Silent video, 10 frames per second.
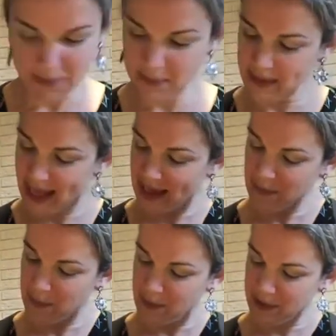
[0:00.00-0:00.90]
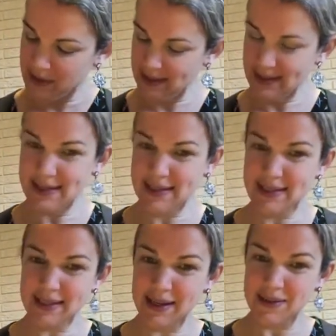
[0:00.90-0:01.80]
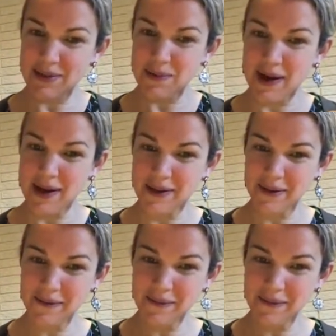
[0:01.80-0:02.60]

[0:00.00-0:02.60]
black birds on a wire.